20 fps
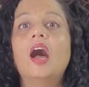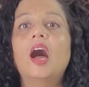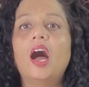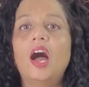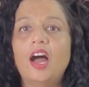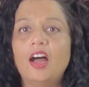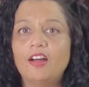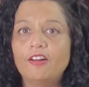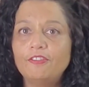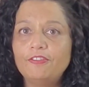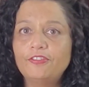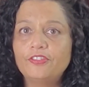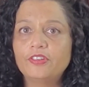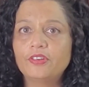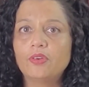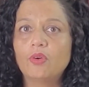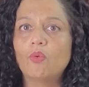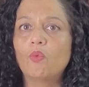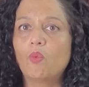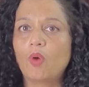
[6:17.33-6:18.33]
of,
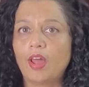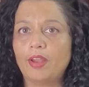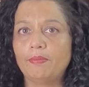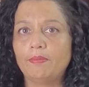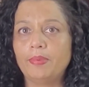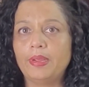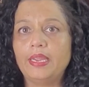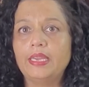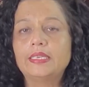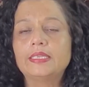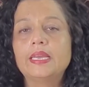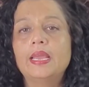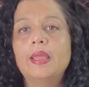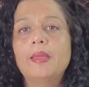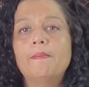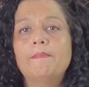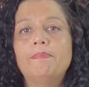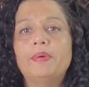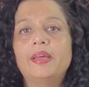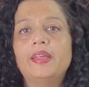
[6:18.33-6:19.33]
1 beat,
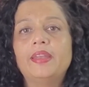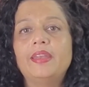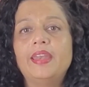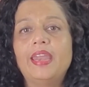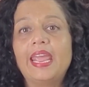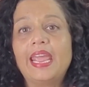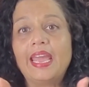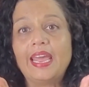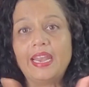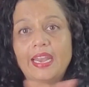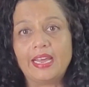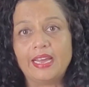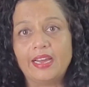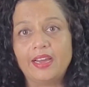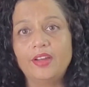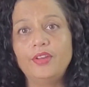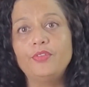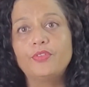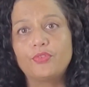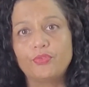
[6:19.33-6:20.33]

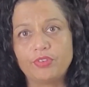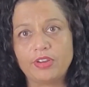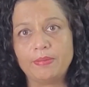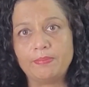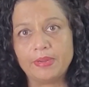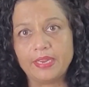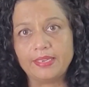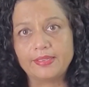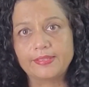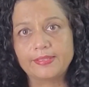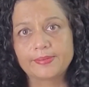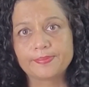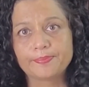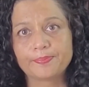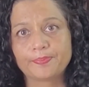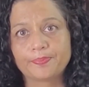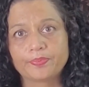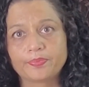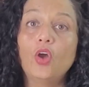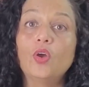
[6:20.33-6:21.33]
banana, 3 beats.
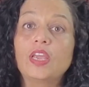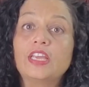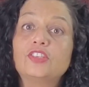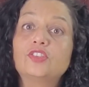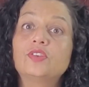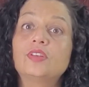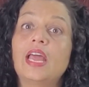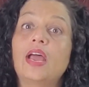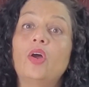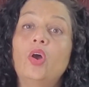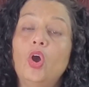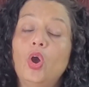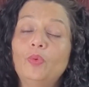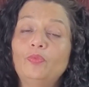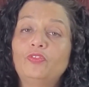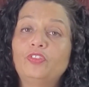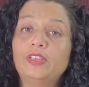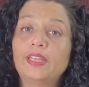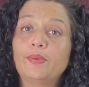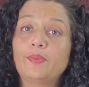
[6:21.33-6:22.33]
Okay, so now
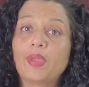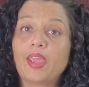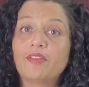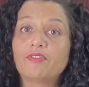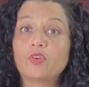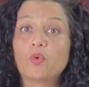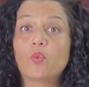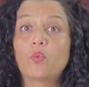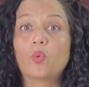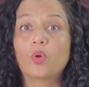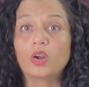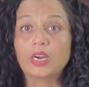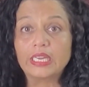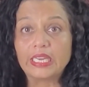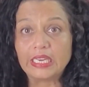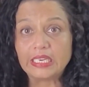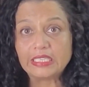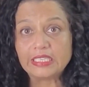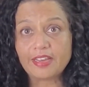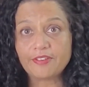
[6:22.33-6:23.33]
hopefully we have a
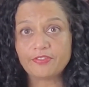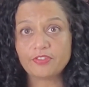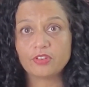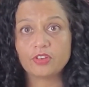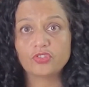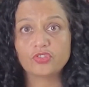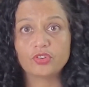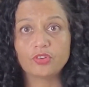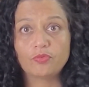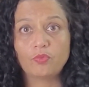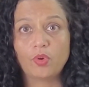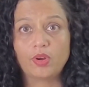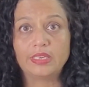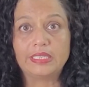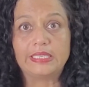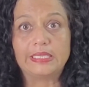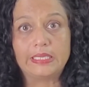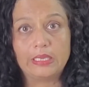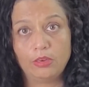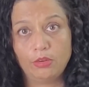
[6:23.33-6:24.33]
working definition of what a
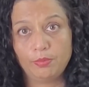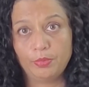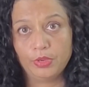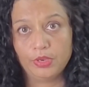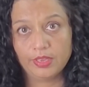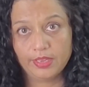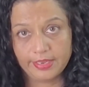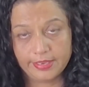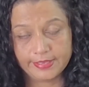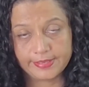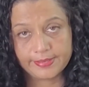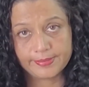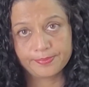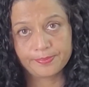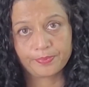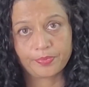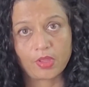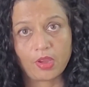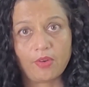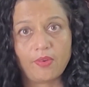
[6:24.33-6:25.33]
syllable is.
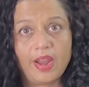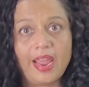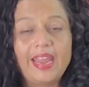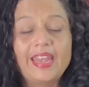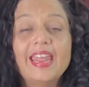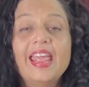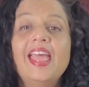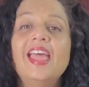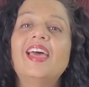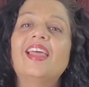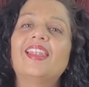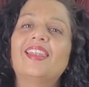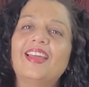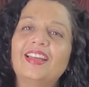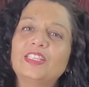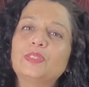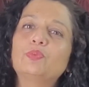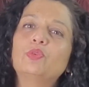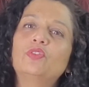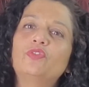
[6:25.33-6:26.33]
All right,
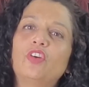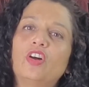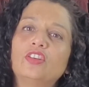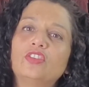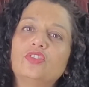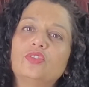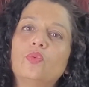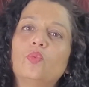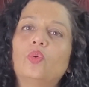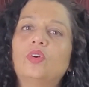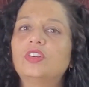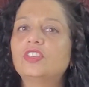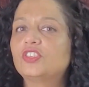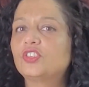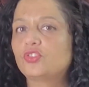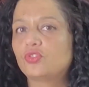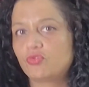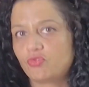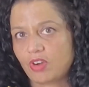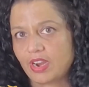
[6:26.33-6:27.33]
let's move on to the word
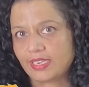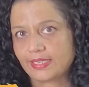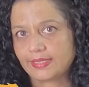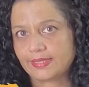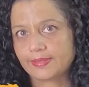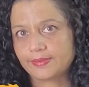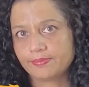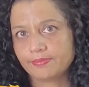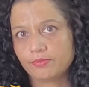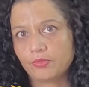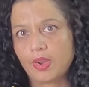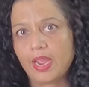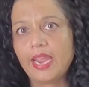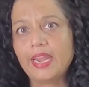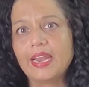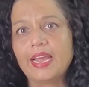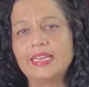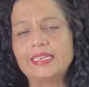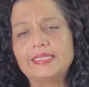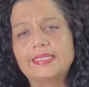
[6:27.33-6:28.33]
stress,
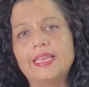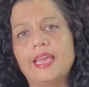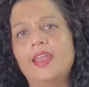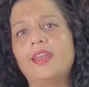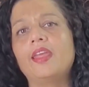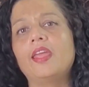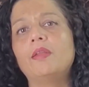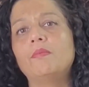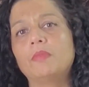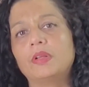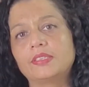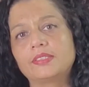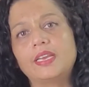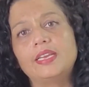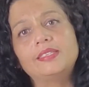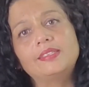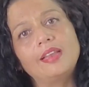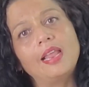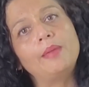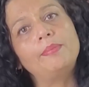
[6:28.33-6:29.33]
right? I said in
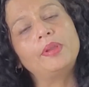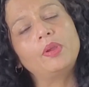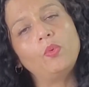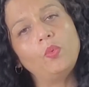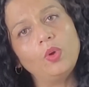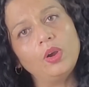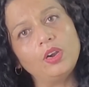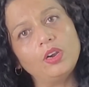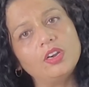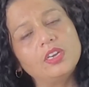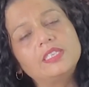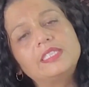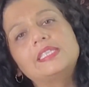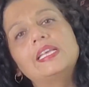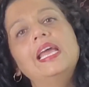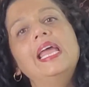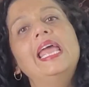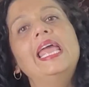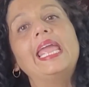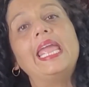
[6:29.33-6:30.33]
multisyllabic words,
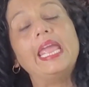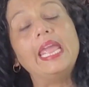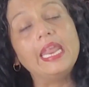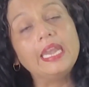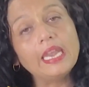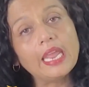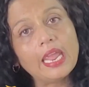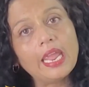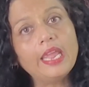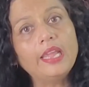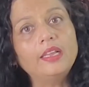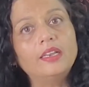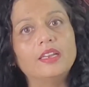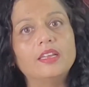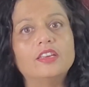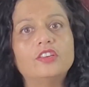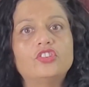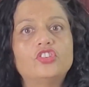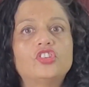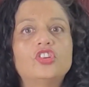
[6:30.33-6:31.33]
in
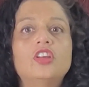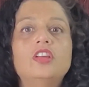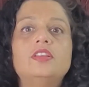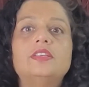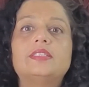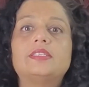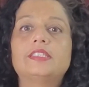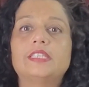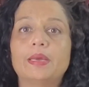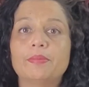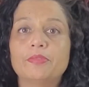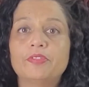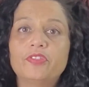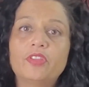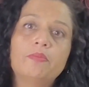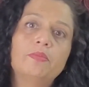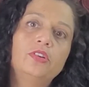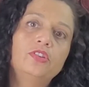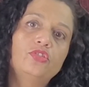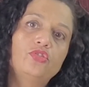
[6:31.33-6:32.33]
English, some of
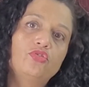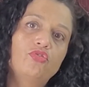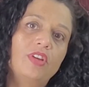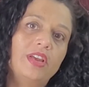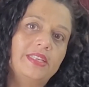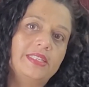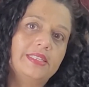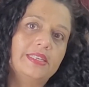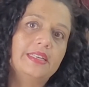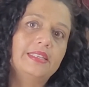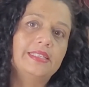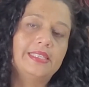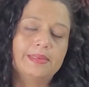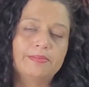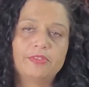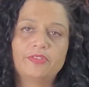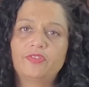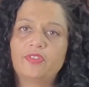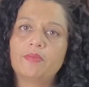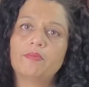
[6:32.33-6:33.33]
them are stressed and
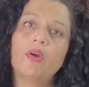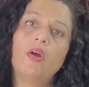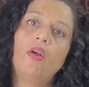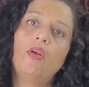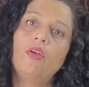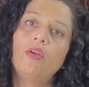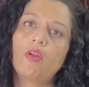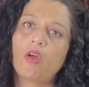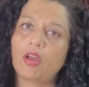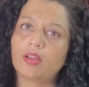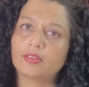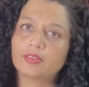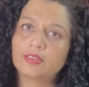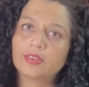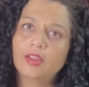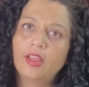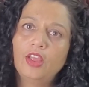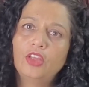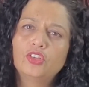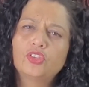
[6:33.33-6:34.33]
some of them are not.
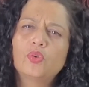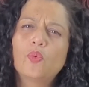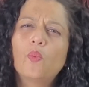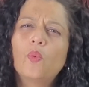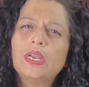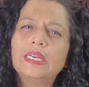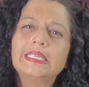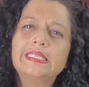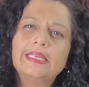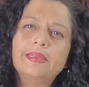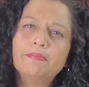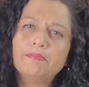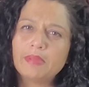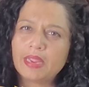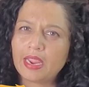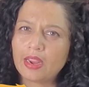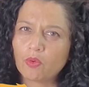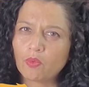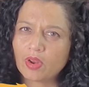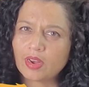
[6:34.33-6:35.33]
So what does it
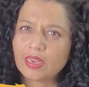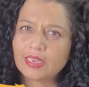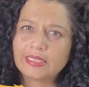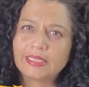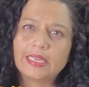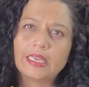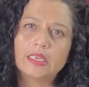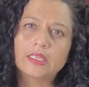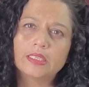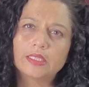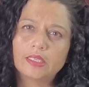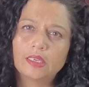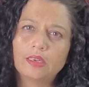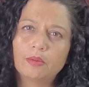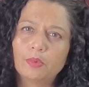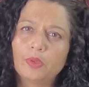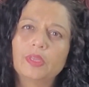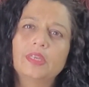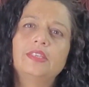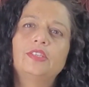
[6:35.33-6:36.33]
mean when I say a
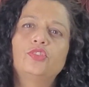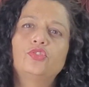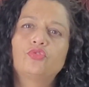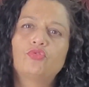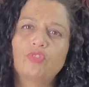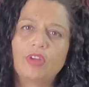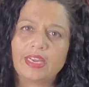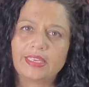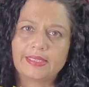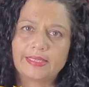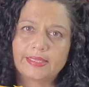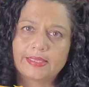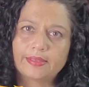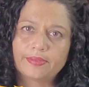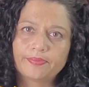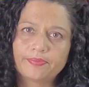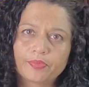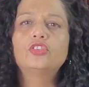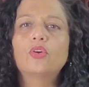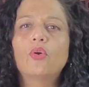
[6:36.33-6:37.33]
syllable is
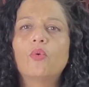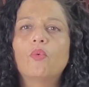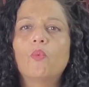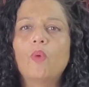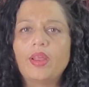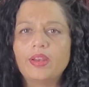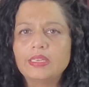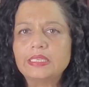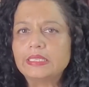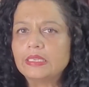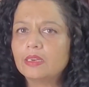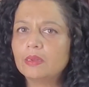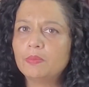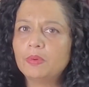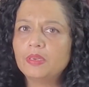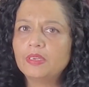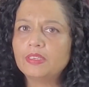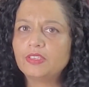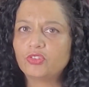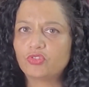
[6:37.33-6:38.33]
stressed? So when a
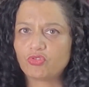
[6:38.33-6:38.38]
syllable is